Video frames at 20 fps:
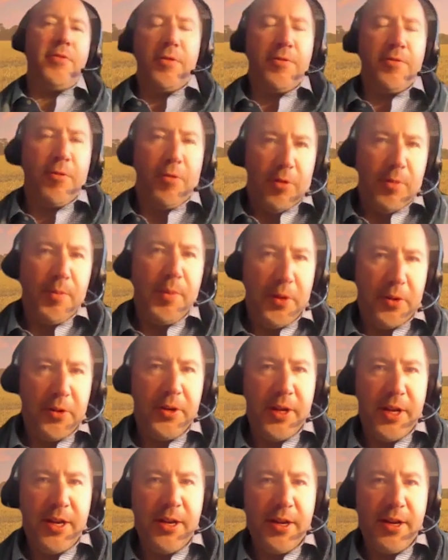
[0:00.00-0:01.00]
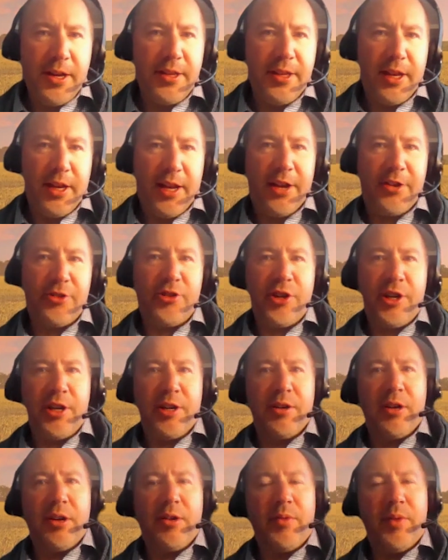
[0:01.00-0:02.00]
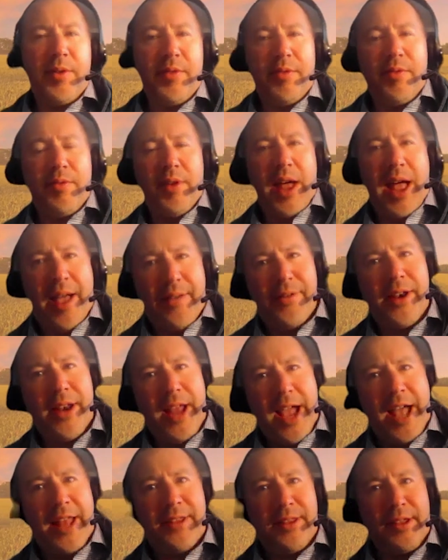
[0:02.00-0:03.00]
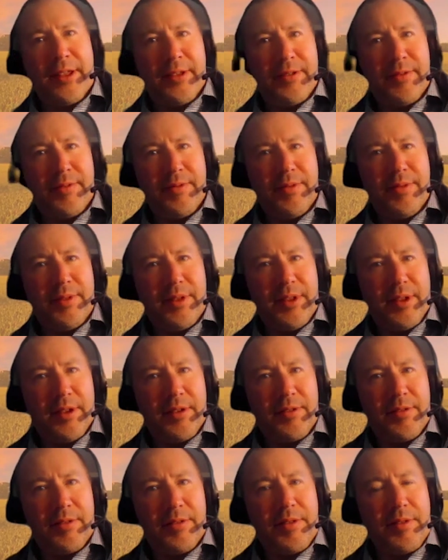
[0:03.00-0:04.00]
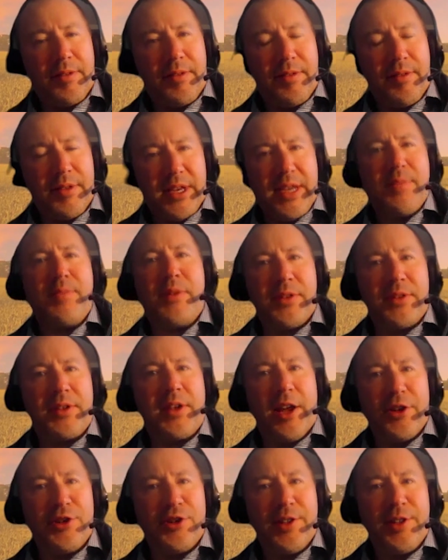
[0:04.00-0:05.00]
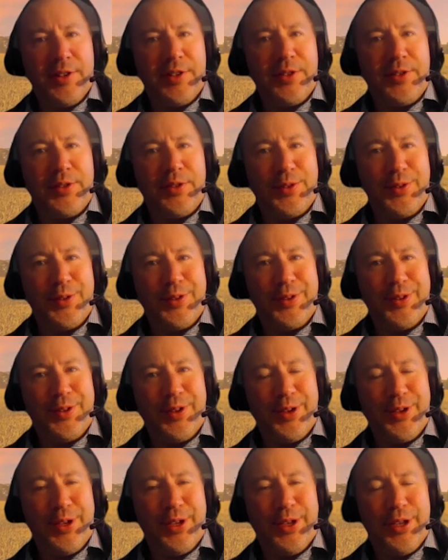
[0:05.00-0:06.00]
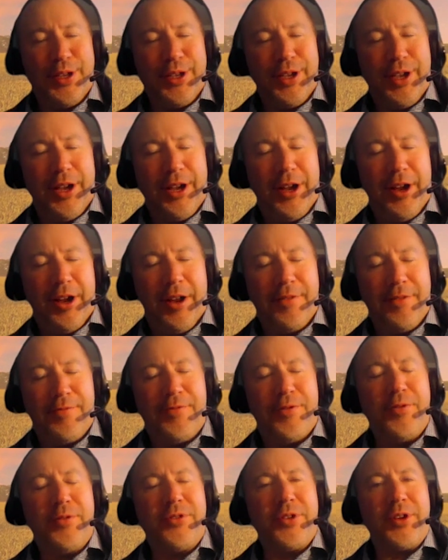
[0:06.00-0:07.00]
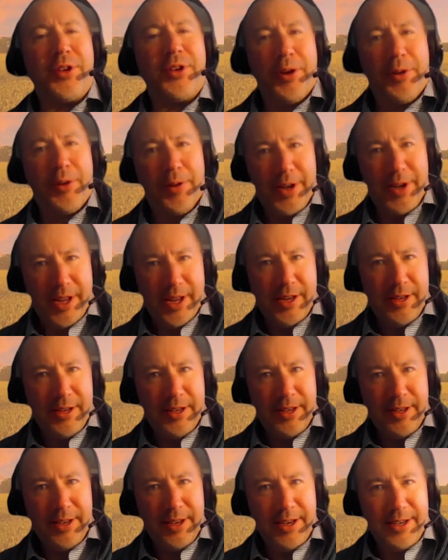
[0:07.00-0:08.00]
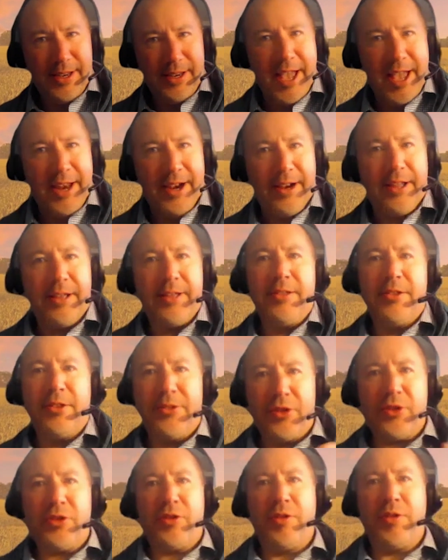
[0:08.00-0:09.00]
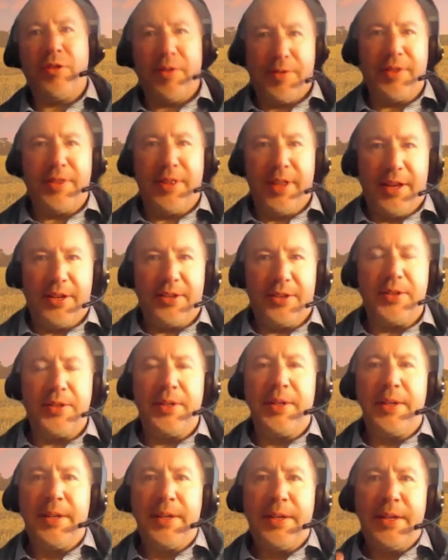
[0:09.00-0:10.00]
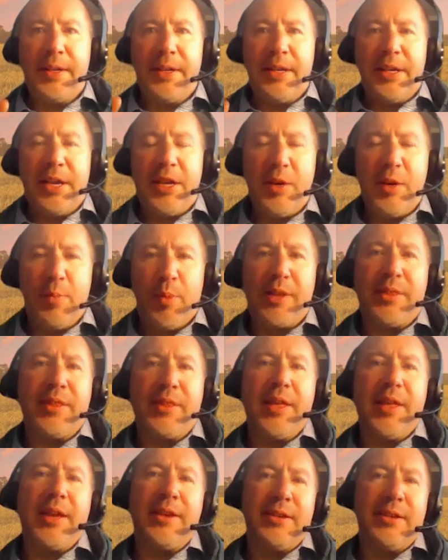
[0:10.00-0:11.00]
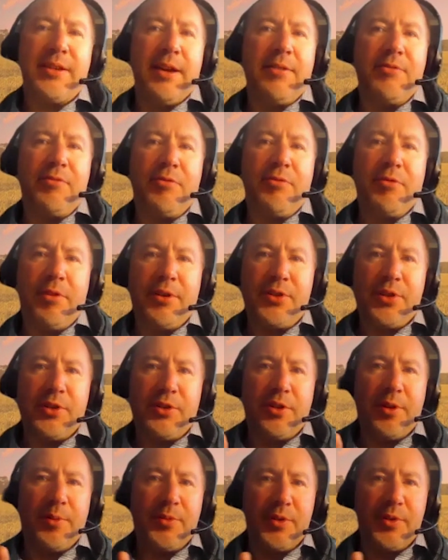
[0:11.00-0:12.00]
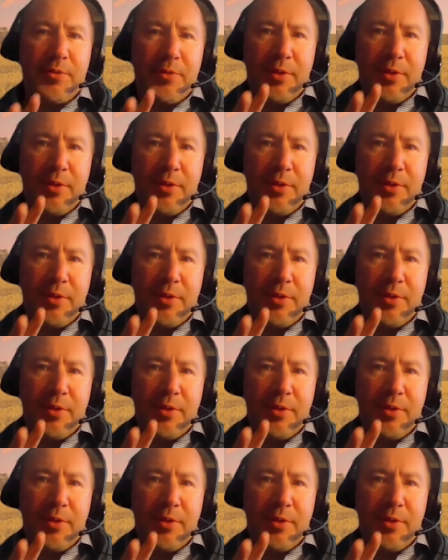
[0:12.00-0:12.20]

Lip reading: affordability in the last year. We haven't had the deep discussions on food security in Canada. Those are two different things. Can you break that down for us in terms of